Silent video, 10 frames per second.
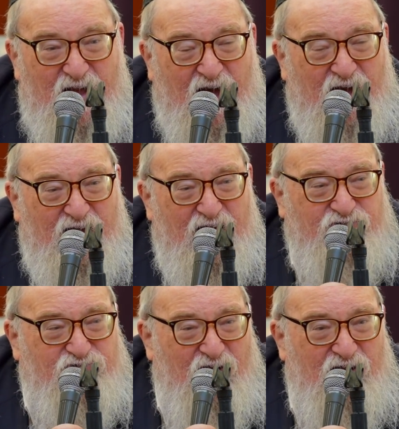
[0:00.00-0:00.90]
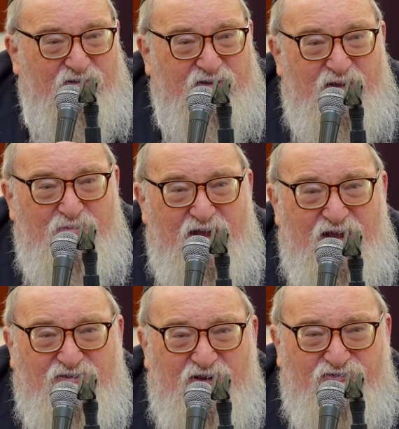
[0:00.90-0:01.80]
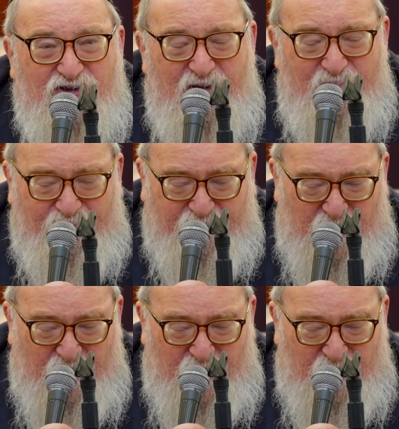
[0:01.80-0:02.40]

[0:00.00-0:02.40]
Achas sha'alti mi'es Hashem